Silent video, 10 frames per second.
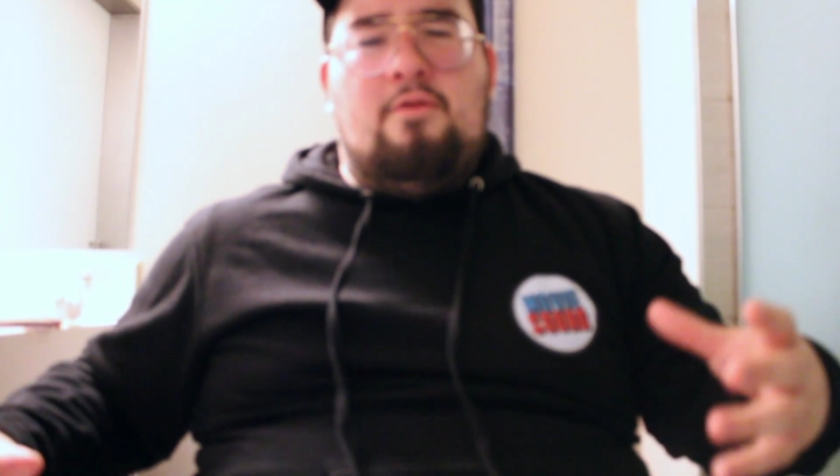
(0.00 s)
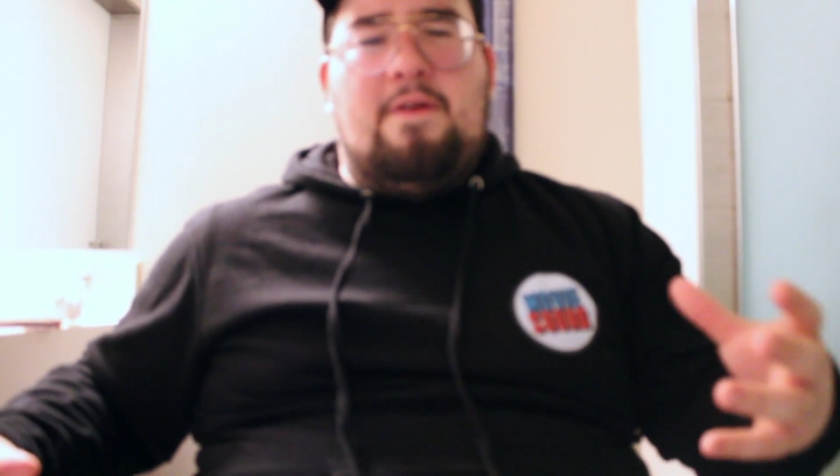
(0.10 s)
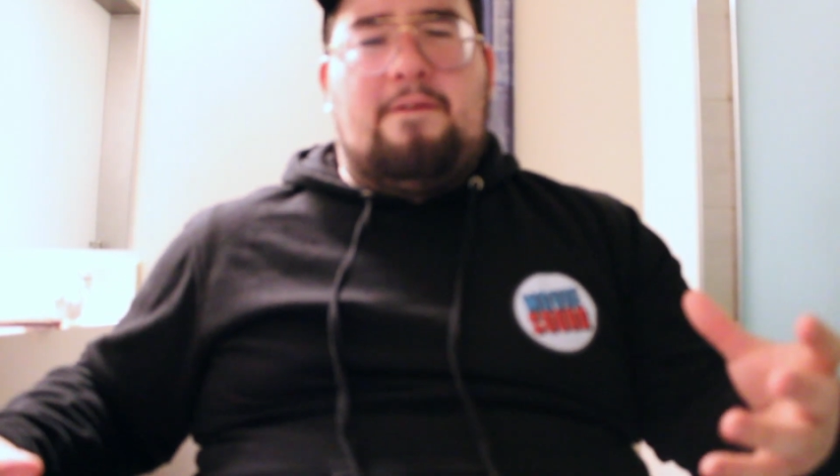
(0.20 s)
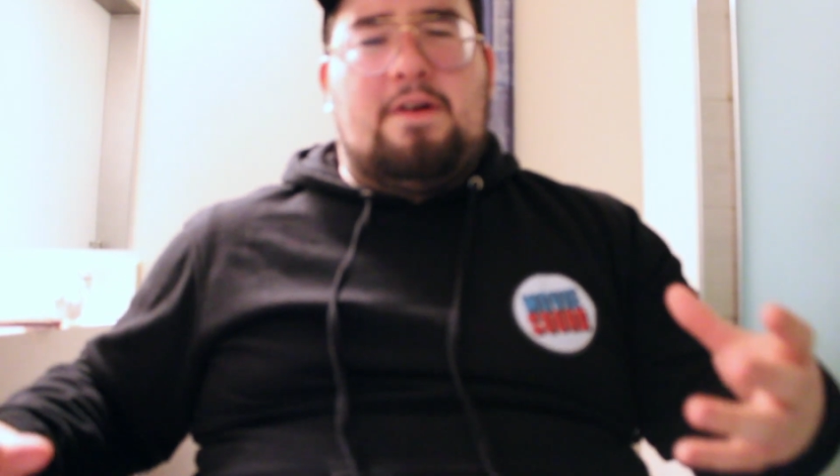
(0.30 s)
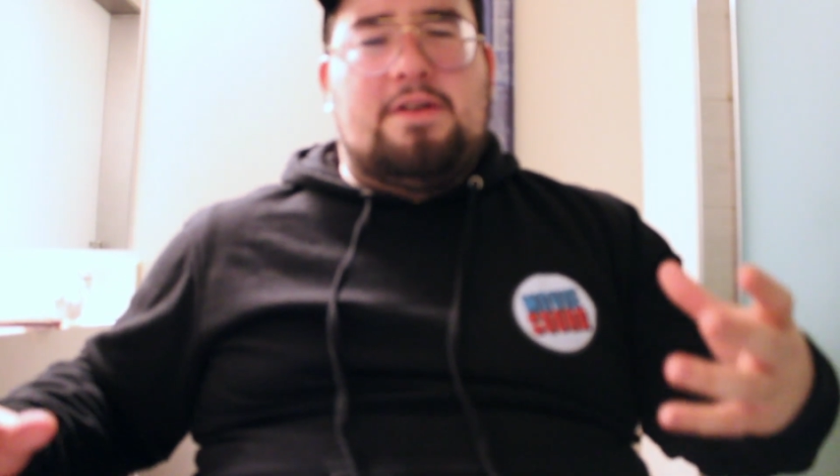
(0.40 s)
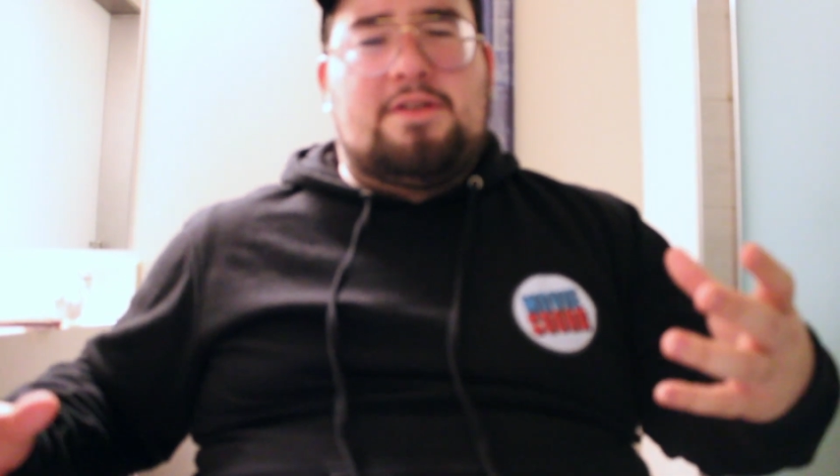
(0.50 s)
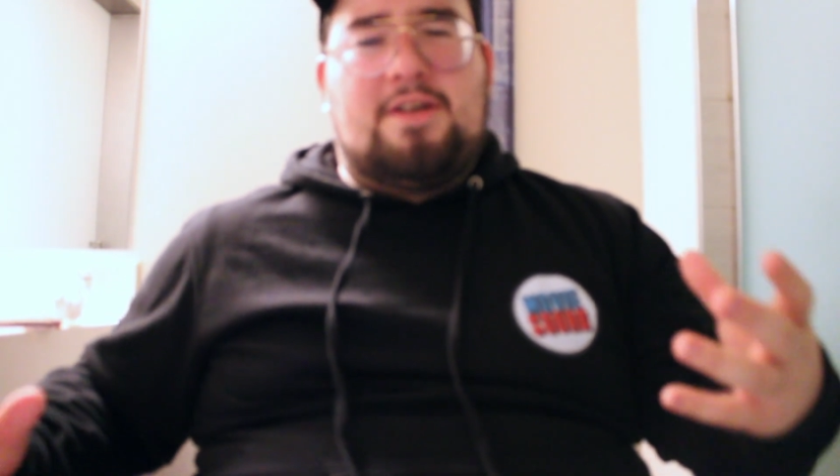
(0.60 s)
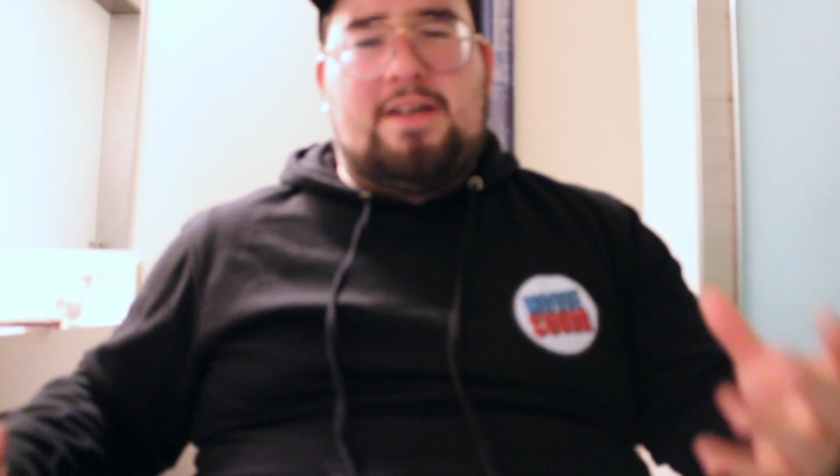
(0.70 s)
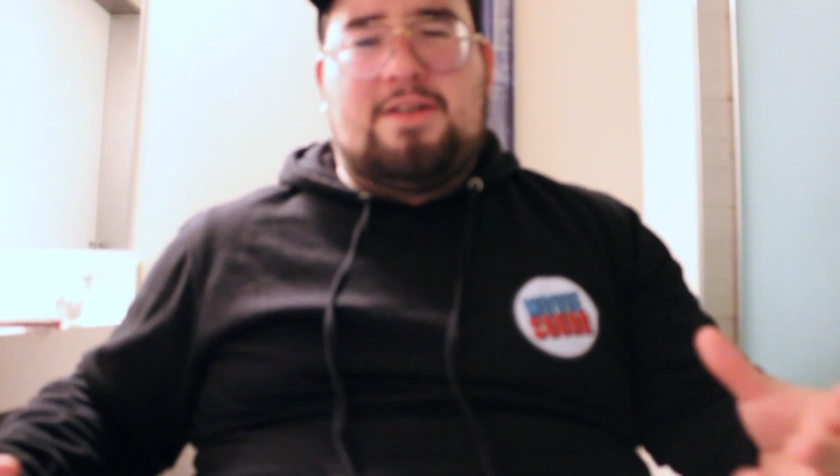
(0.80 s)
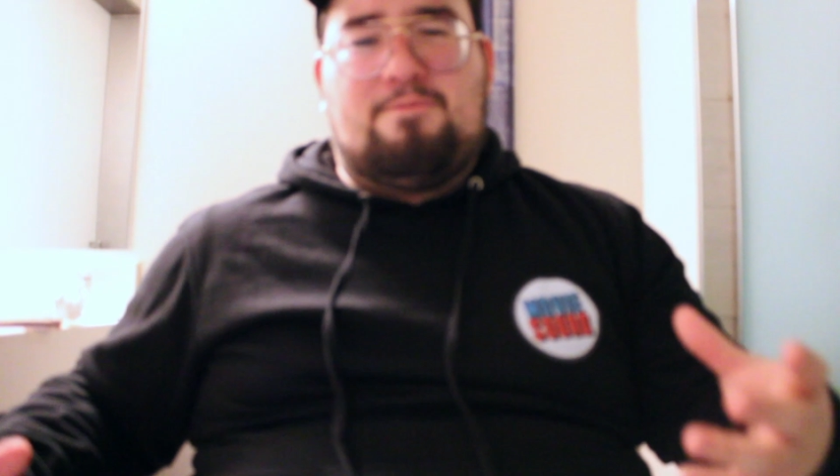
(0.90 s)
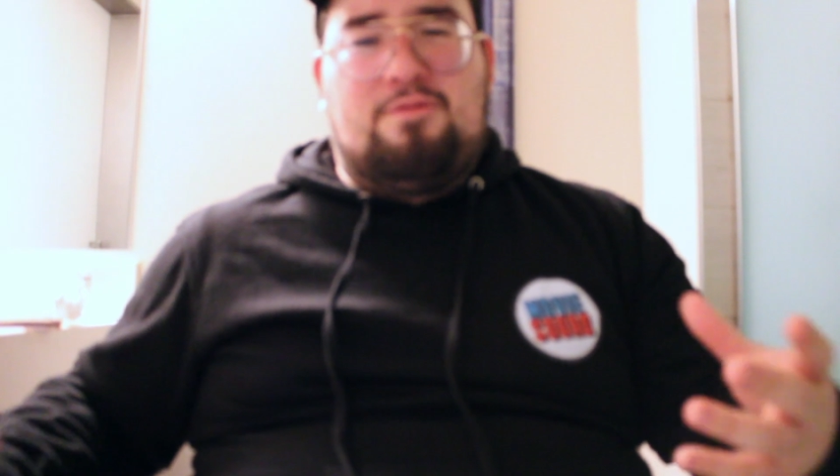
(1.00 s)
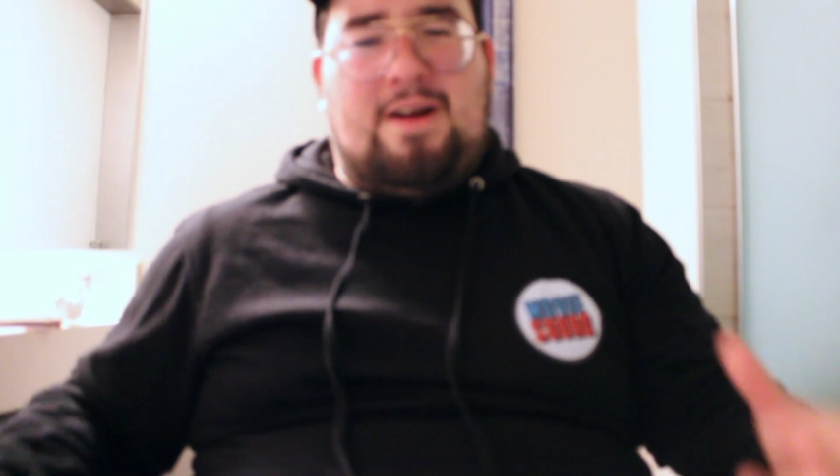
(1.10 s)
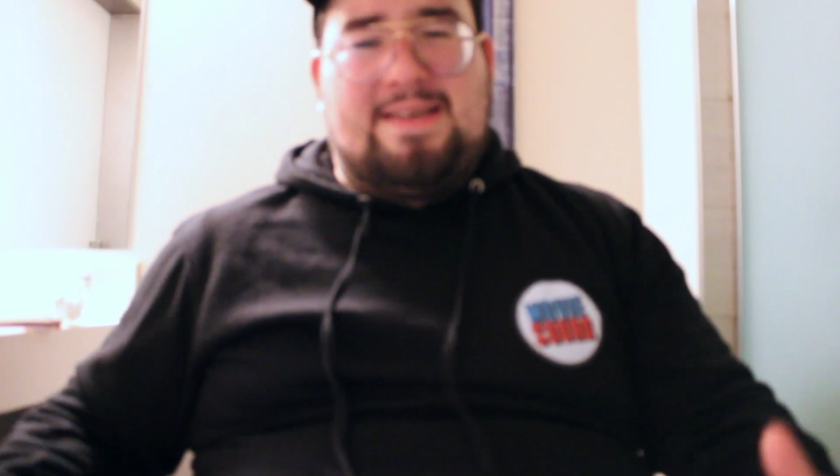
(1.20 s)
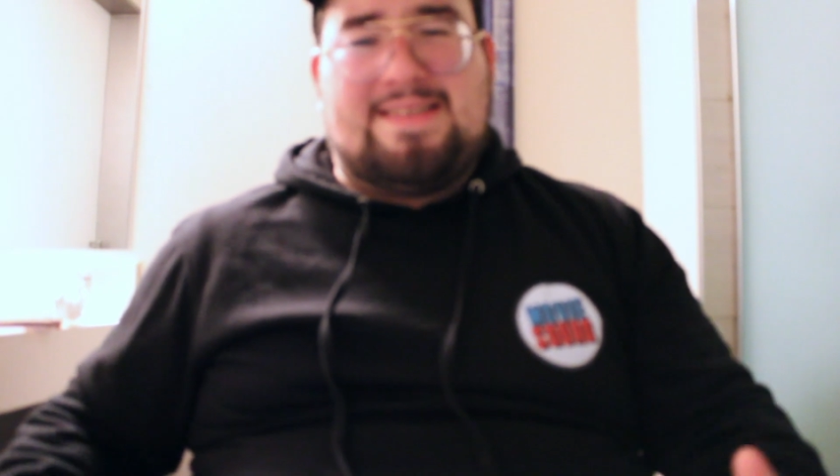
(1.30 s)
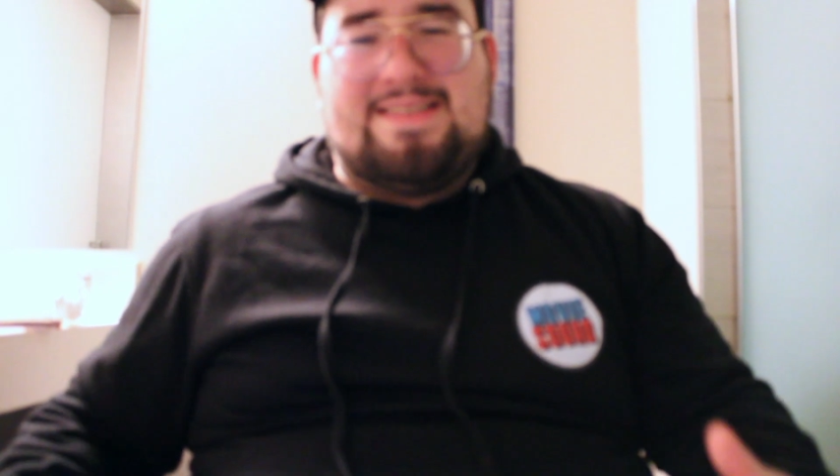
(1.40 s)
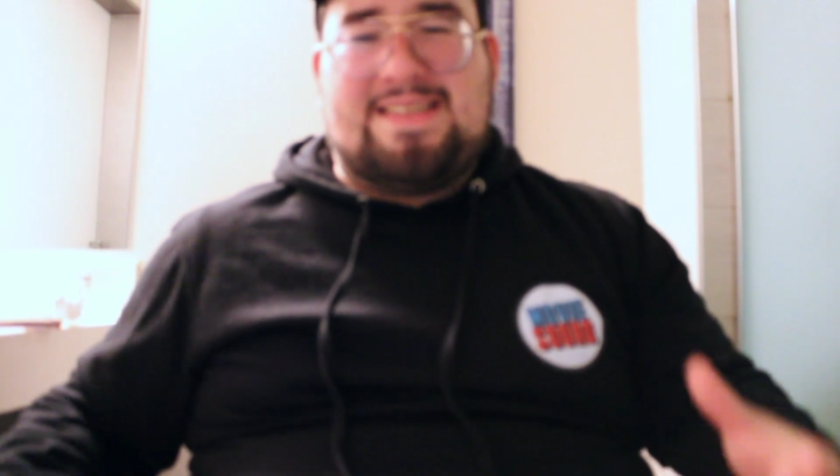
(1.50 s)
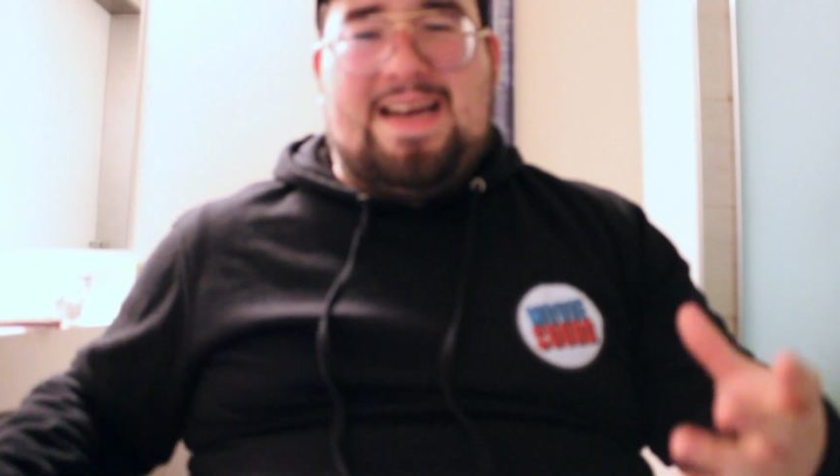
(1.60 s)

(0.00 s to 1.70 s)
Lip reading: with such a presence